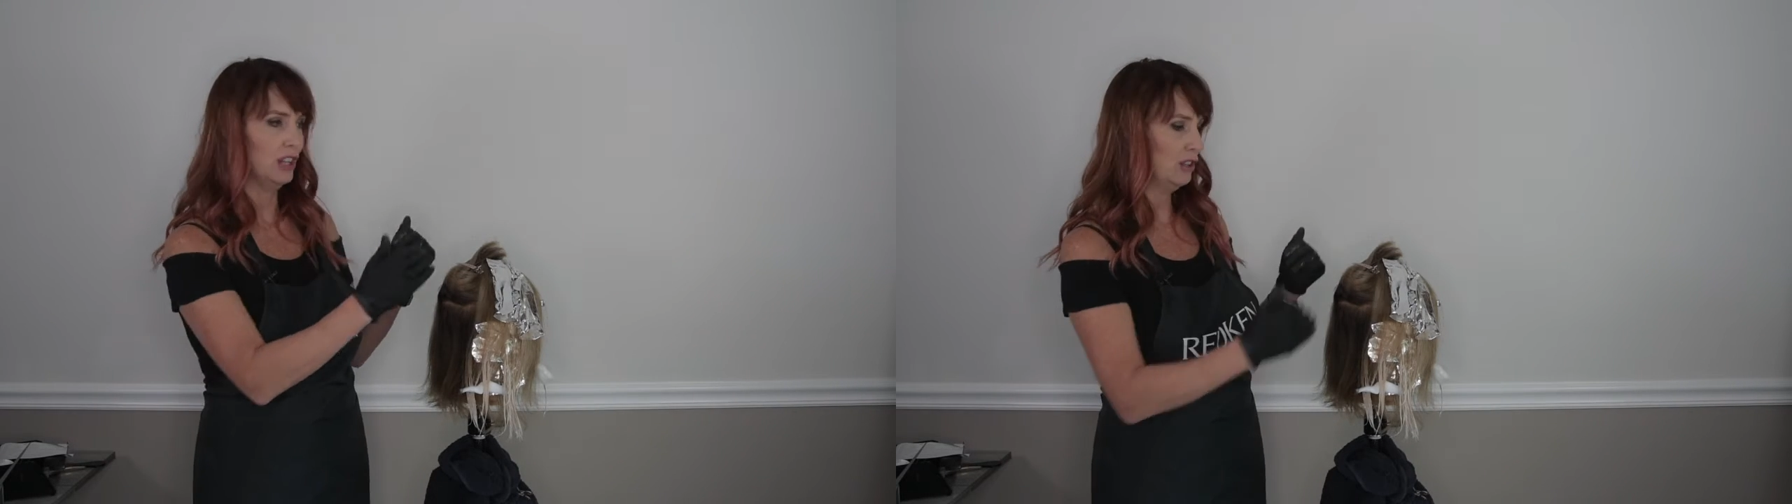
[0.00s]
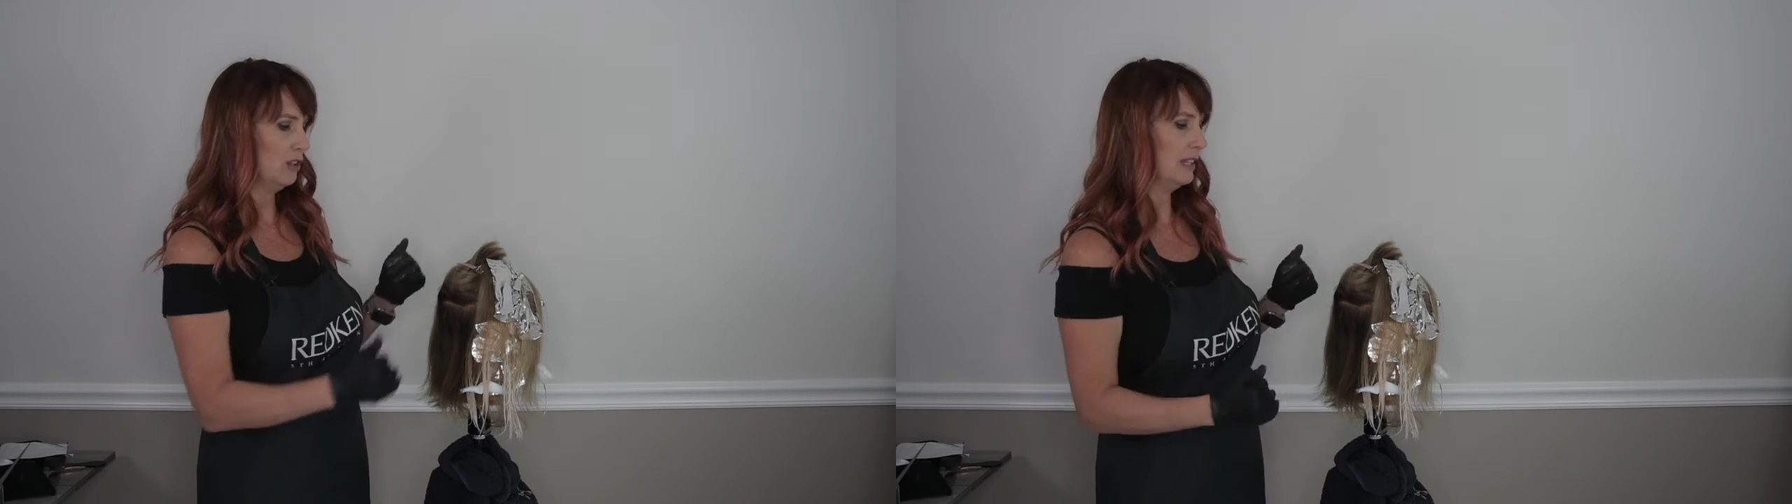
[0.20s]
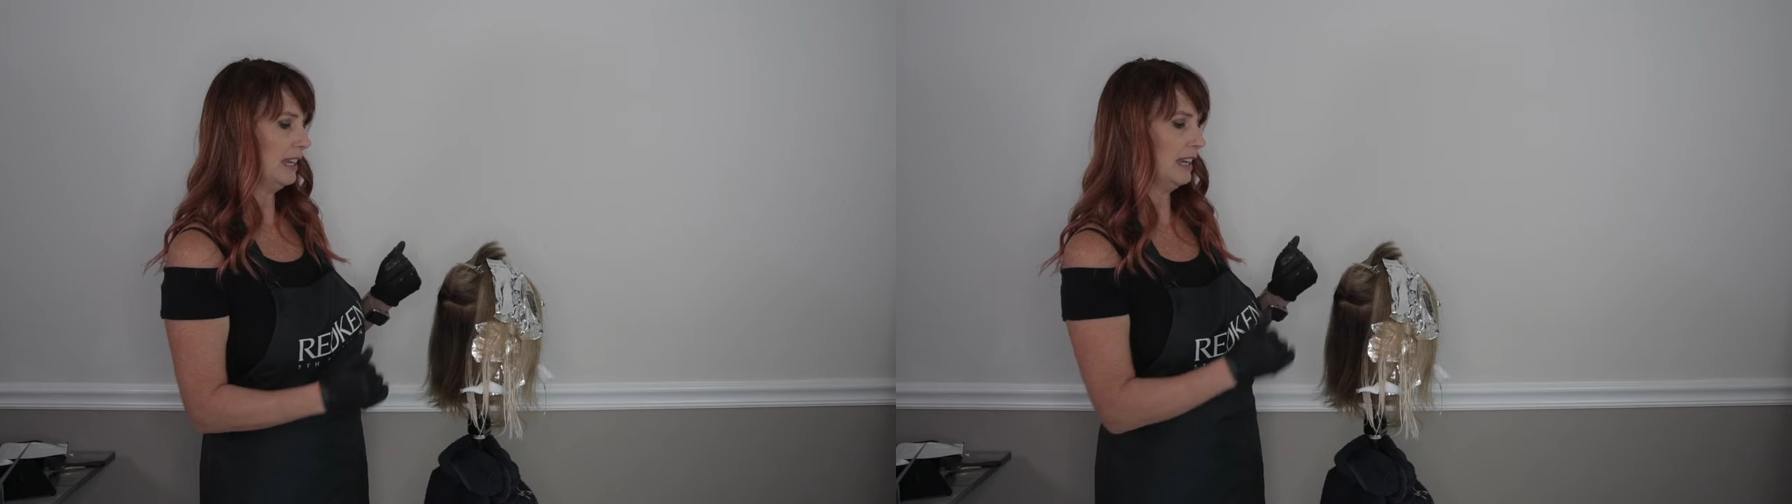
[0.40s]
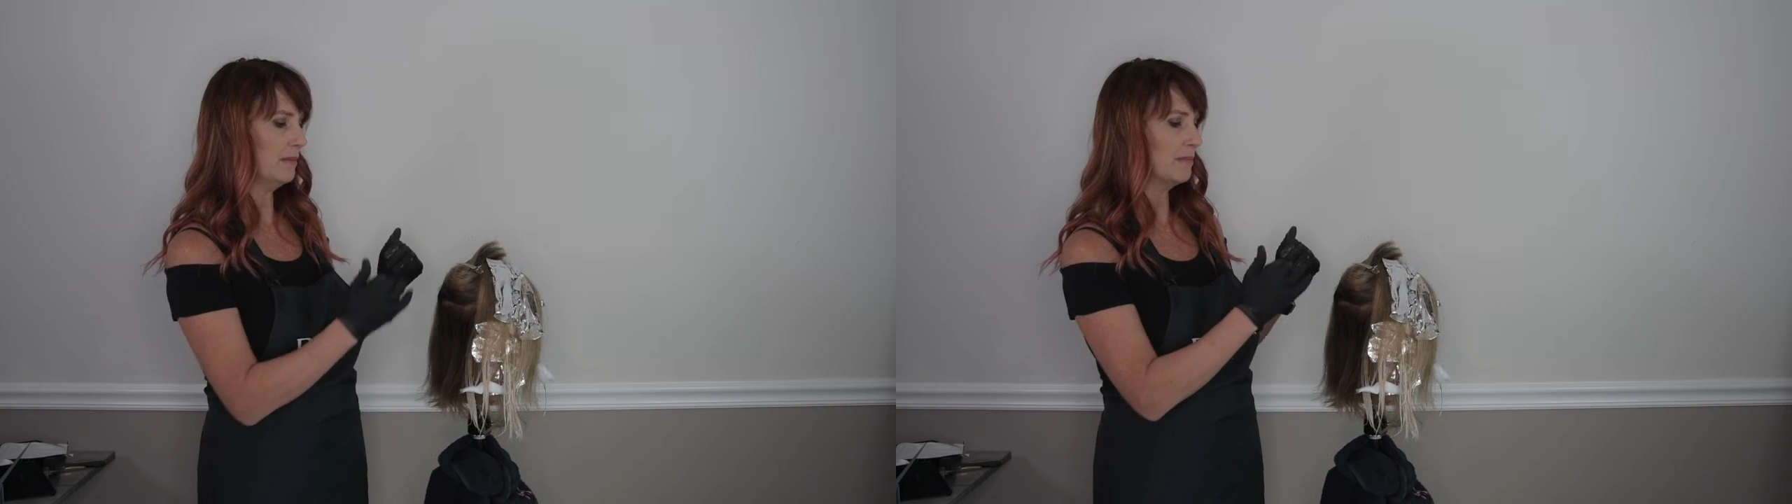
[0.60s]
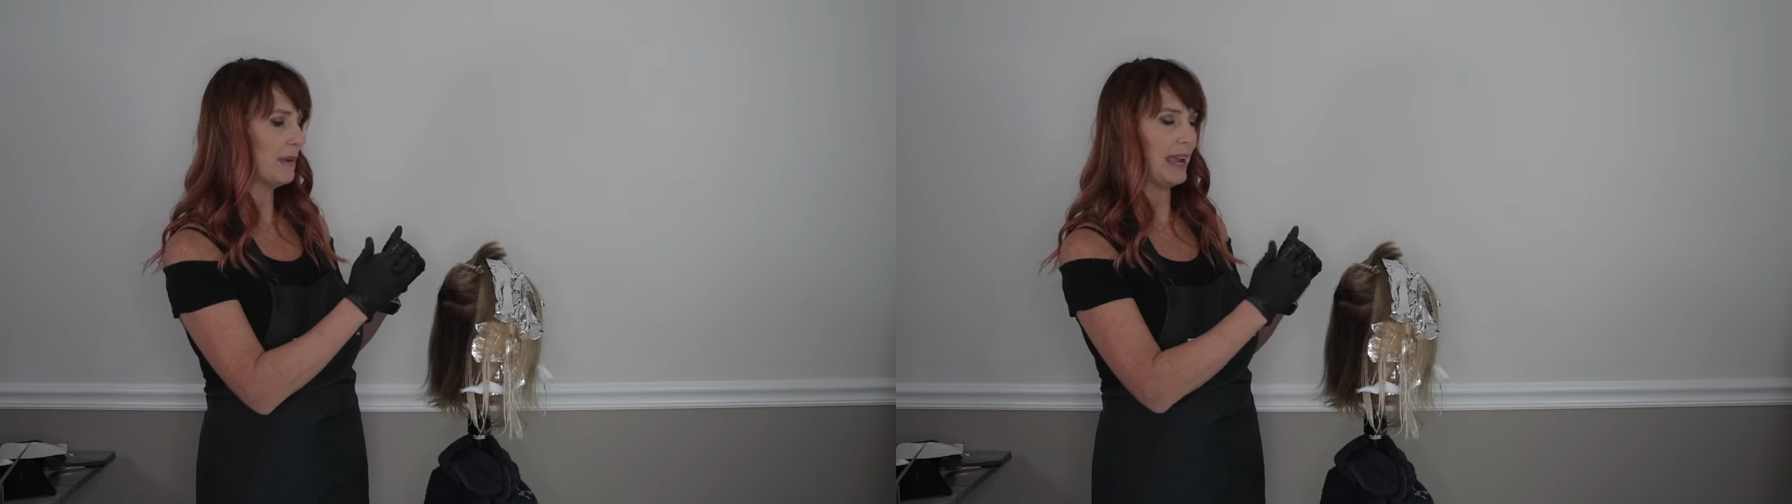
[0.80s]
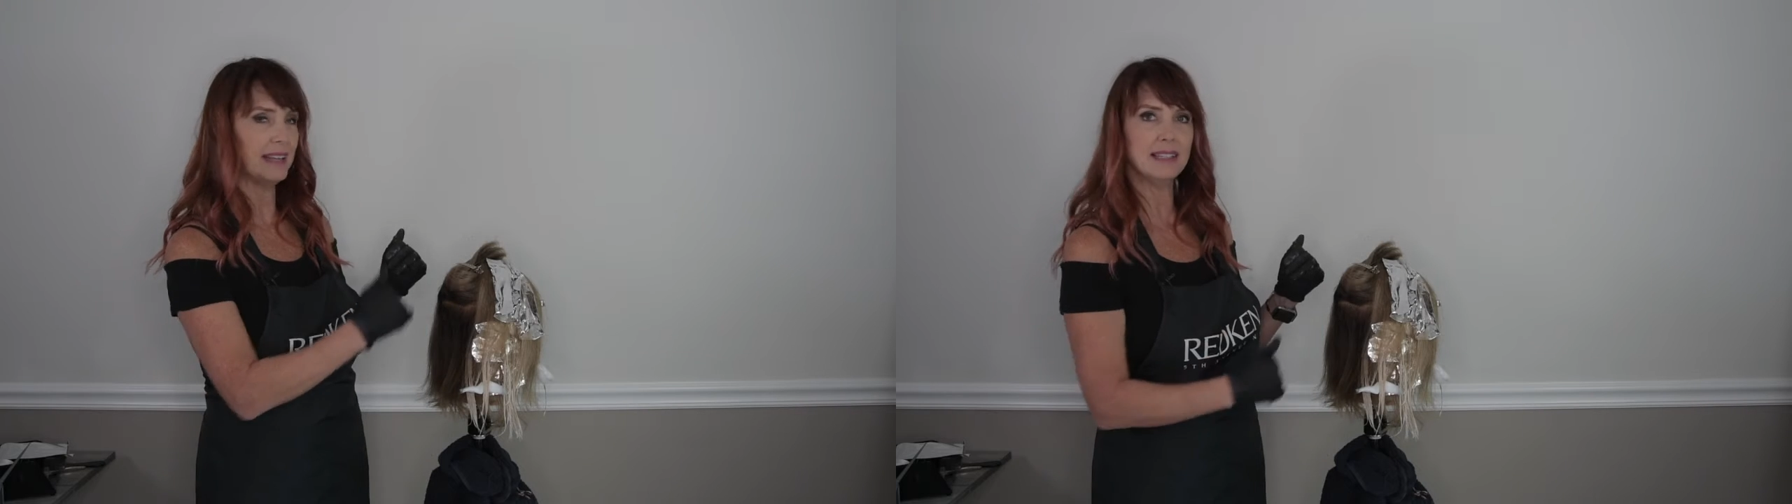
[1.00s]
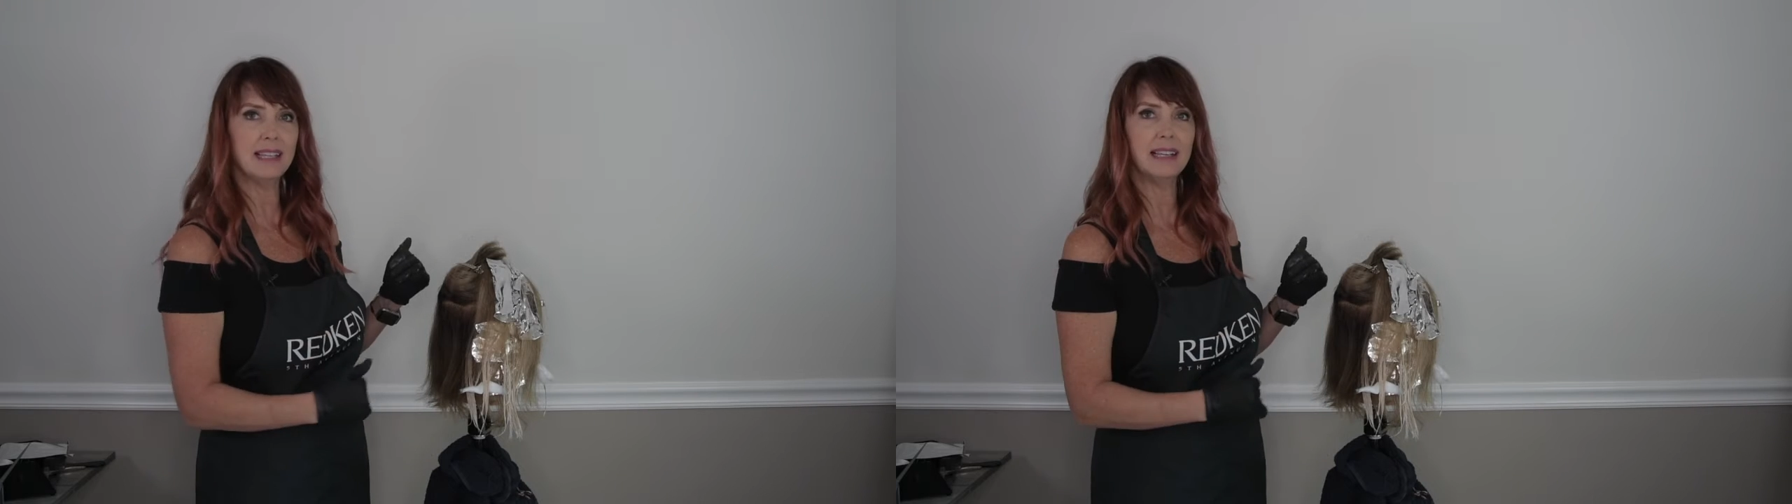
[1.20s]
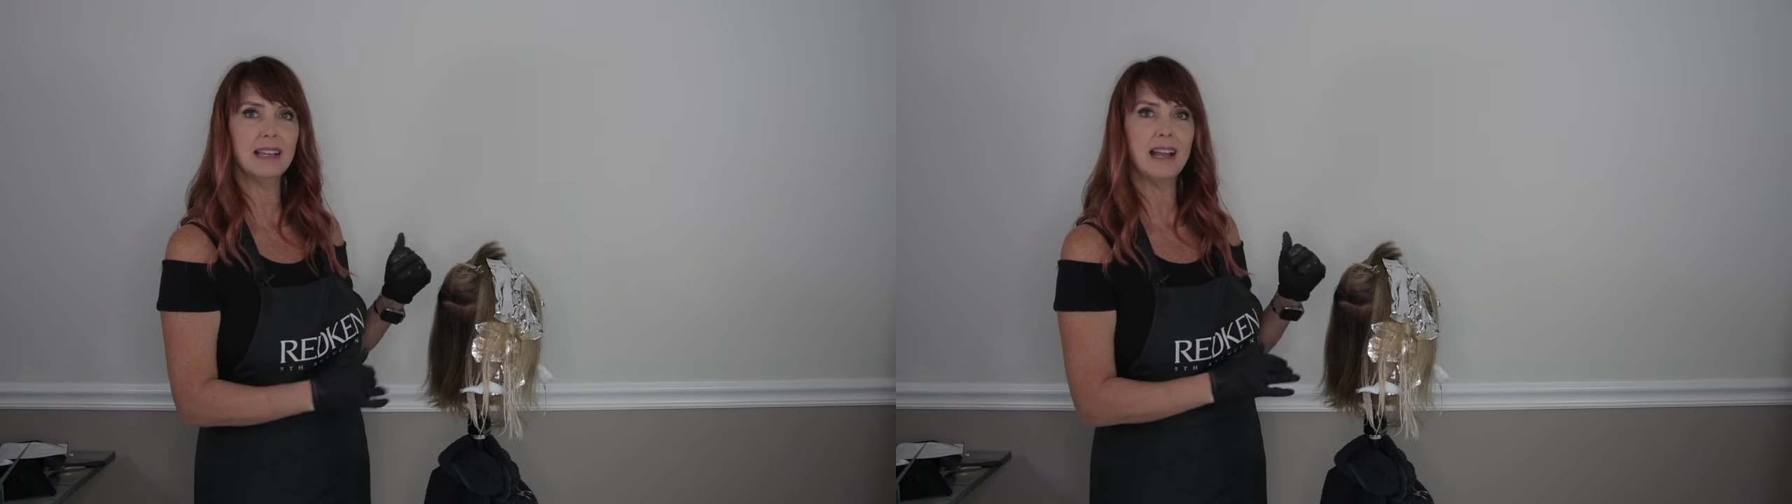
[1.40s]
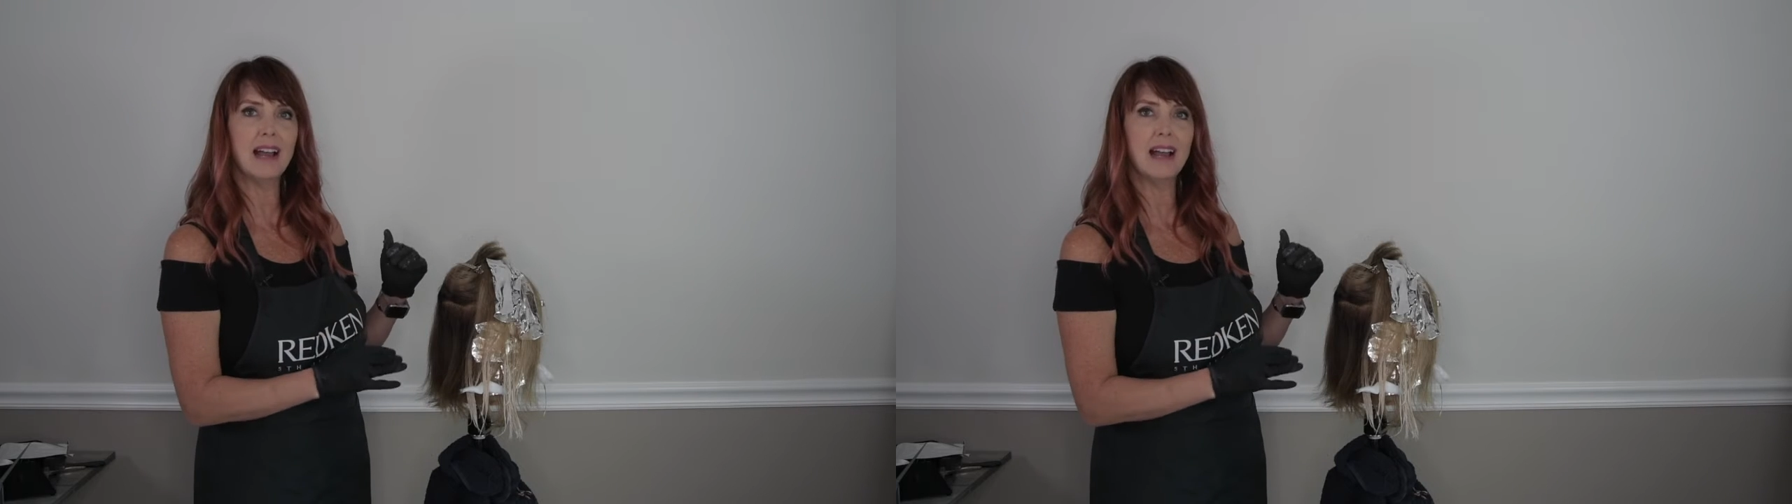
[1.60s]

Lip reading: looking painting